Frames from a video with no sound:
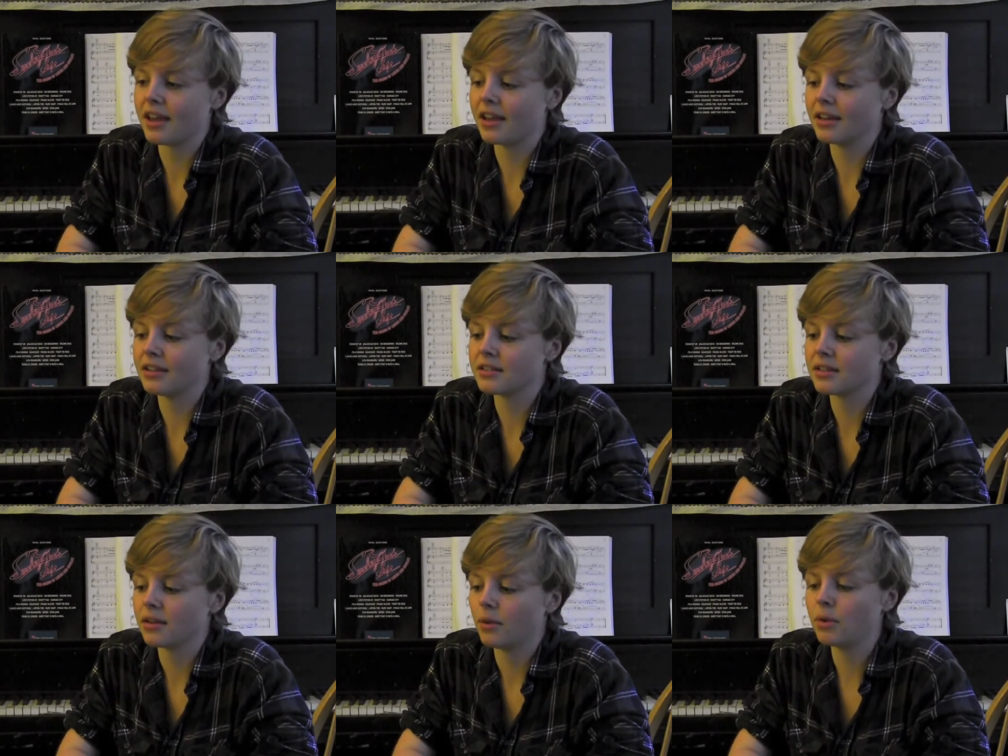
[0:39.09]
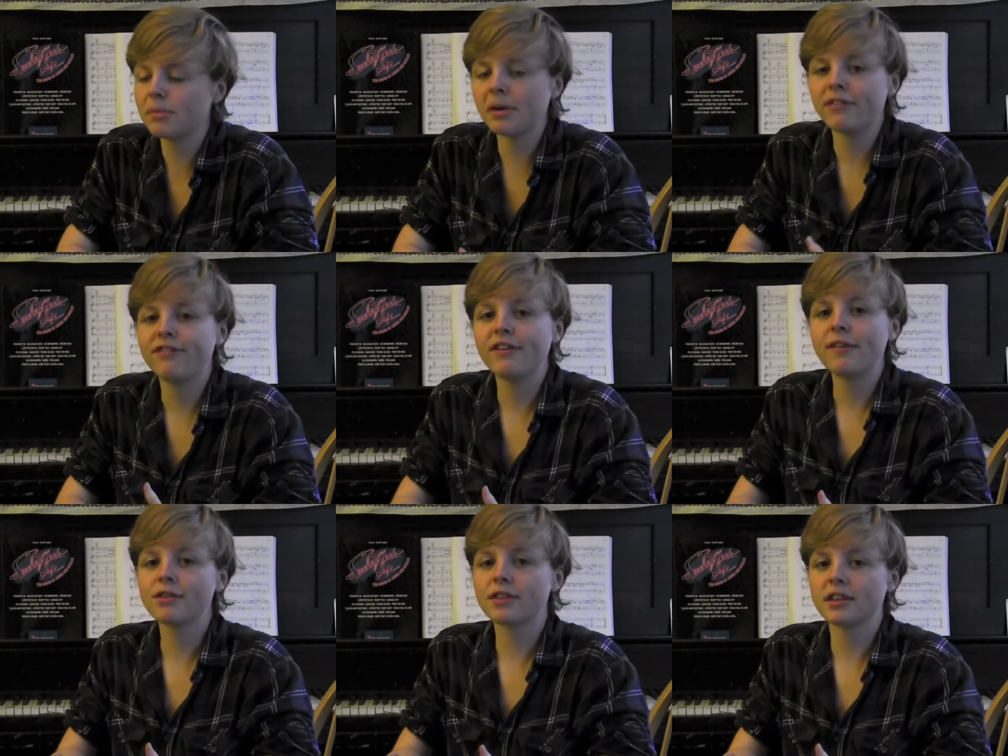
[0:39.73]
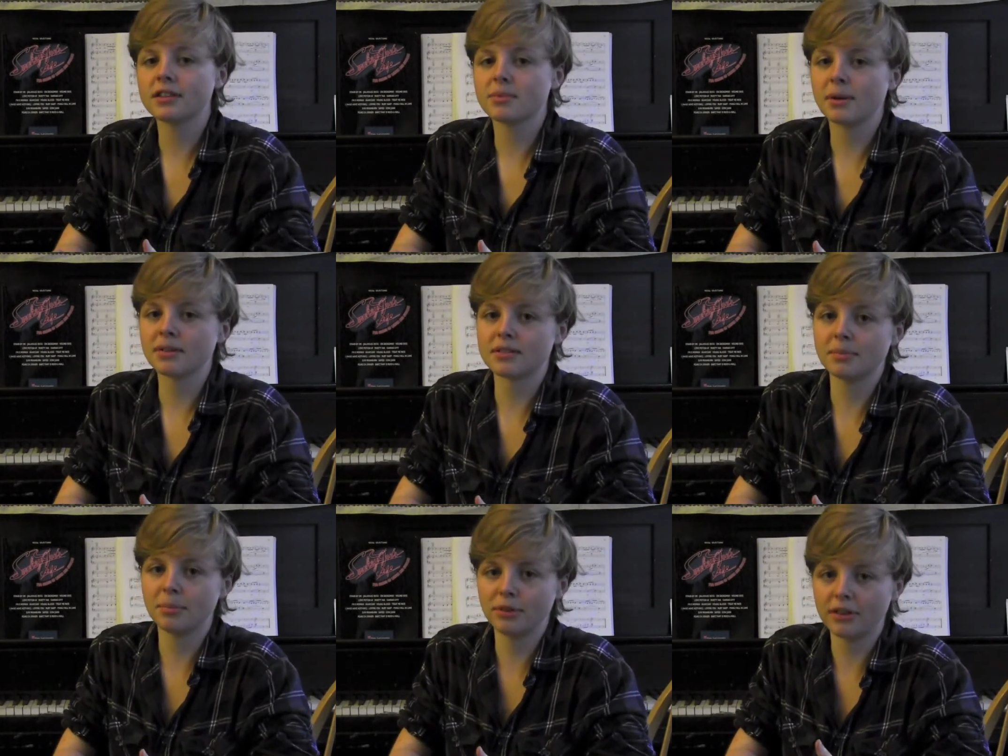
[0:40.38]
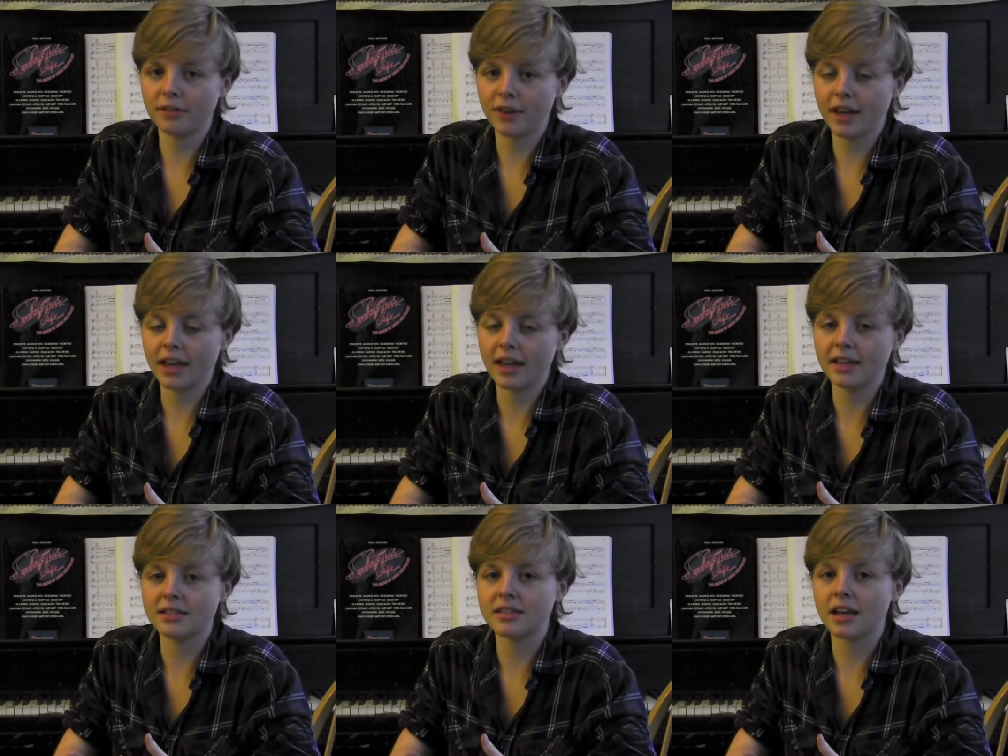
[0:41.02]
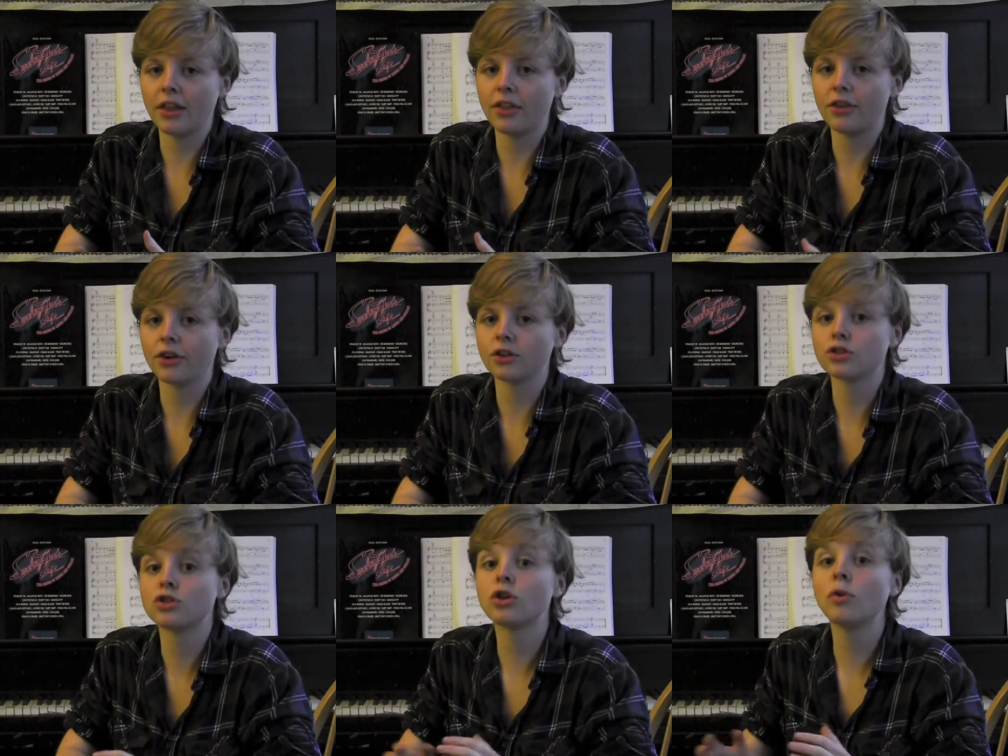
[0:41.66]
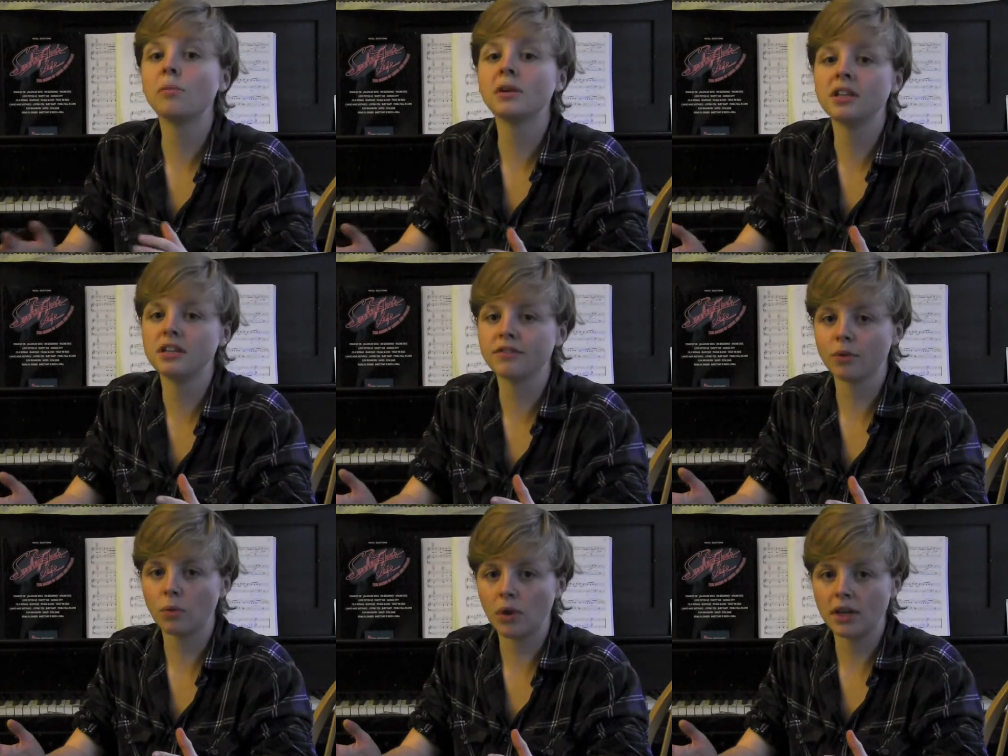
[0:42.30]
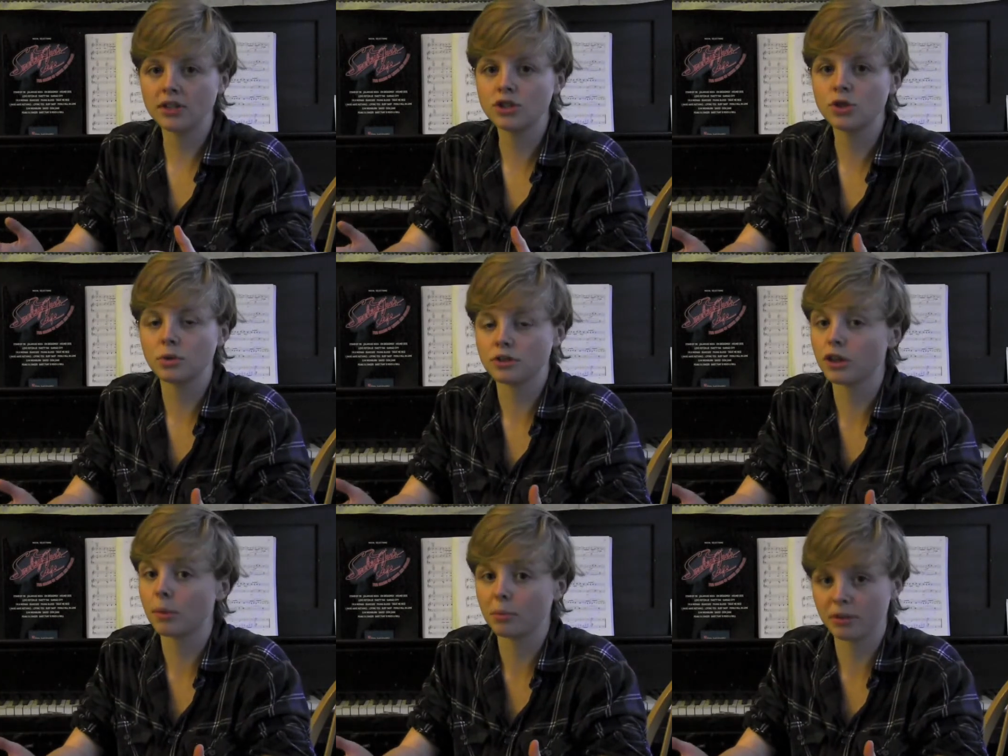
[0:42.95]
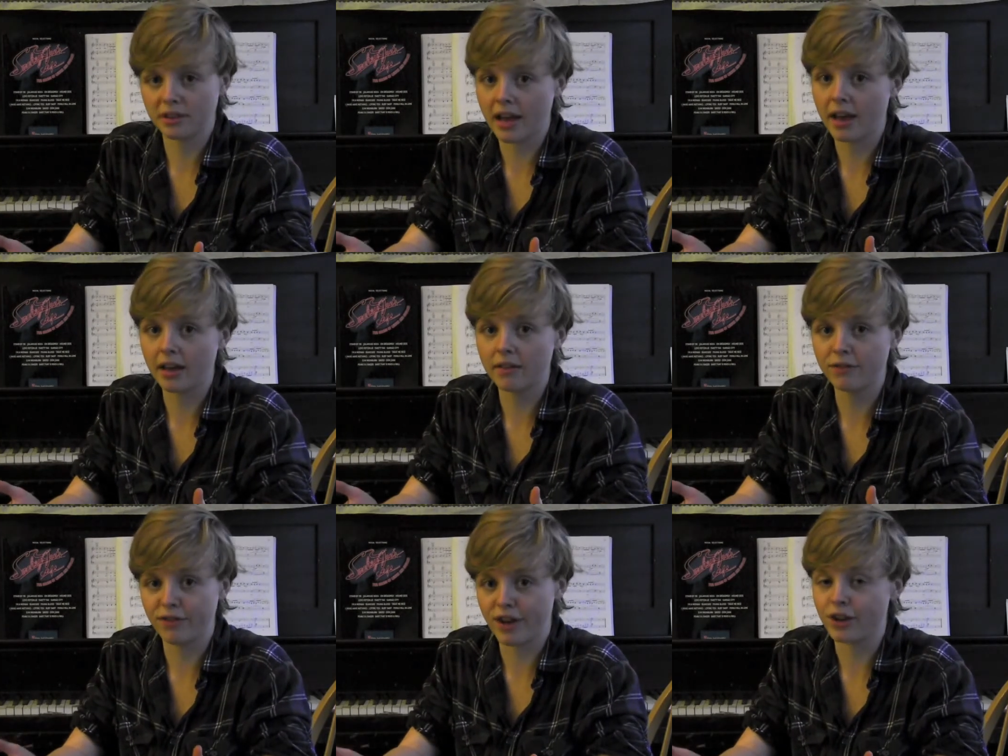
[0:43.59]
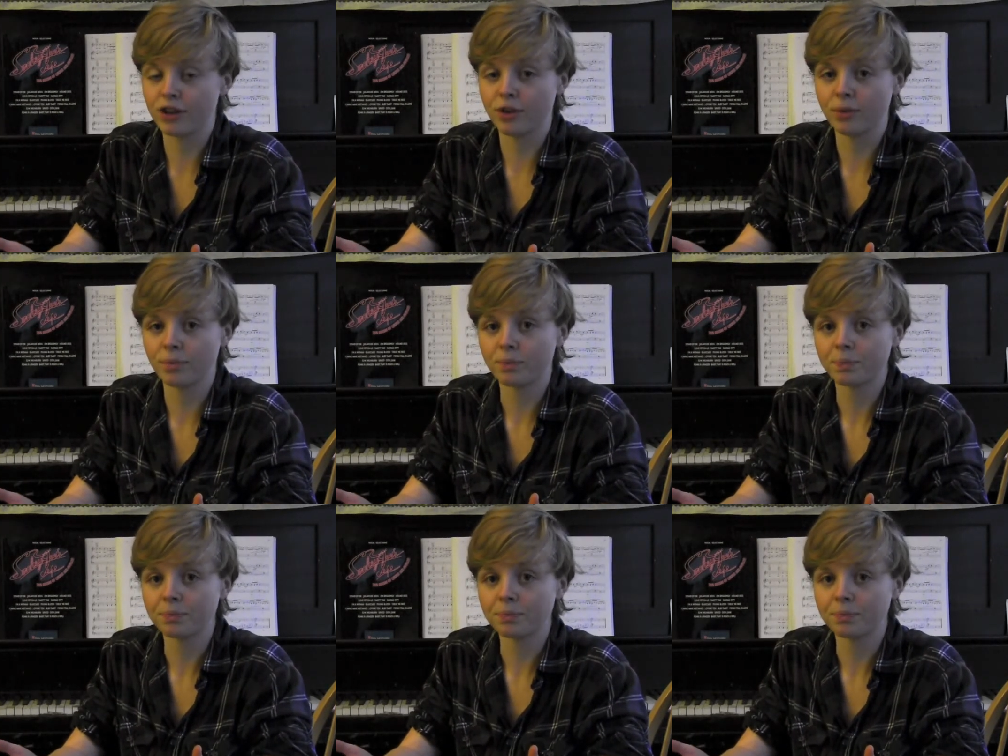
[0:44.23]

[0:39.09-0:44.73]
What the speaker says: And one of my favorite things about simple living is that there are so many different ways to interpret that value.